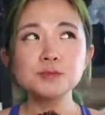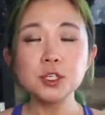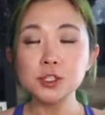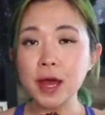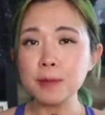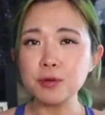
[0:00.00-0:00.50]

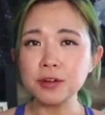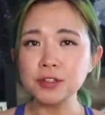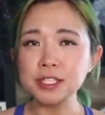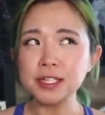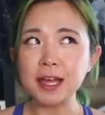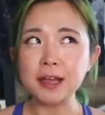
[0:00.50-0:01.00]
So I had
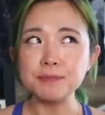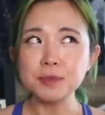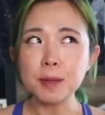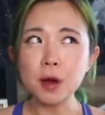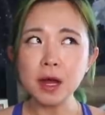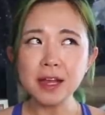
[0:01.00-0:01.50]
breakfast today,
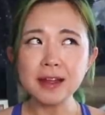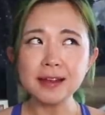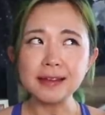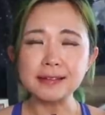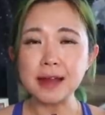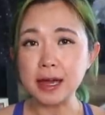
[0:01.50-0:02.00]
probably at
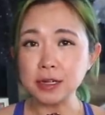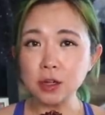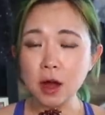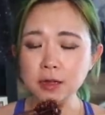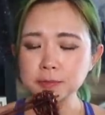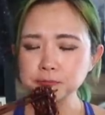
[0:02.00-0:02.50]
like nine
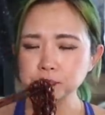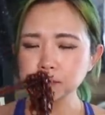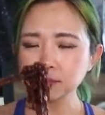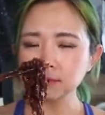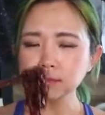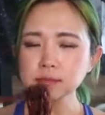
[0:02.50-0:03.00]
o'clock.
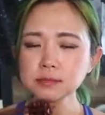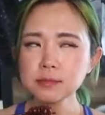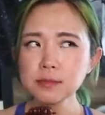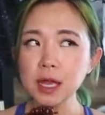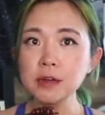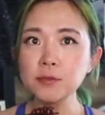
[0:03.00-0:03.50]

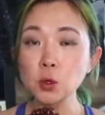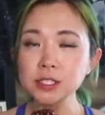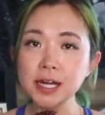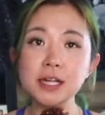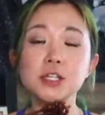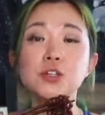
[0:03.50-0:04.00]
And of course
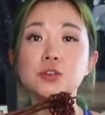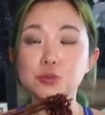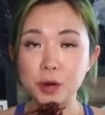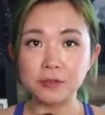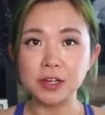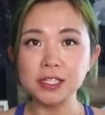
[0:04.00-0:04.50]
I had a huge
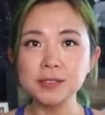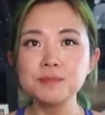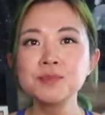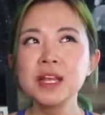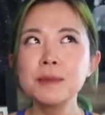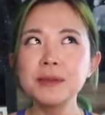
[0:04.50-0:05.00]
breakfast
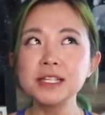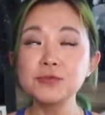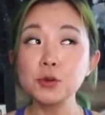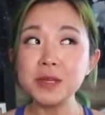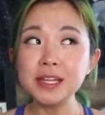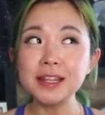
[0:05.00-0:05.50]
because
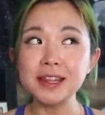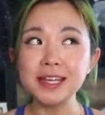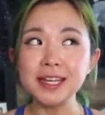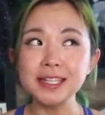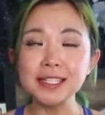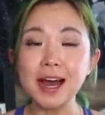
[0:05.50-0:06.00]
for me, the
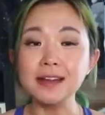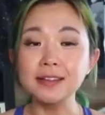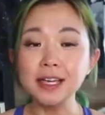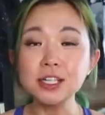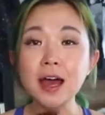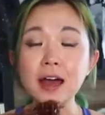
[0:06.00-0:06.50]
thing is I
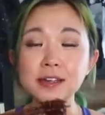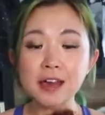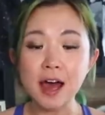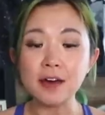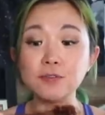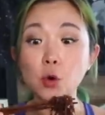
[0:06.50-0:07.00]
like to
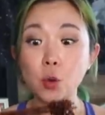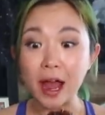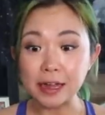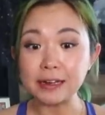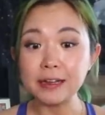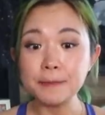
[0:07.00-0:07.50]
have
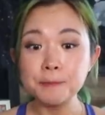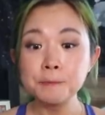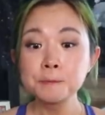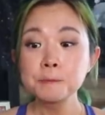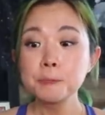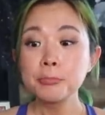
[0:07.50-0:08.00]
variety
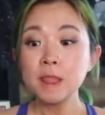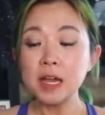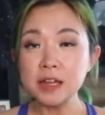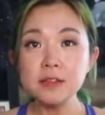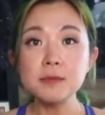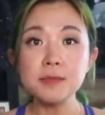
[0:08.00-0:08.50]

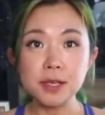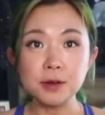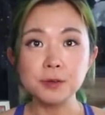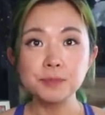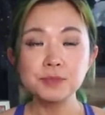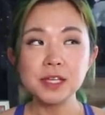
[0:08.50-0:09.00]
in the
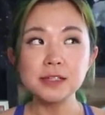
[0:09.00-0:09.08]
meal.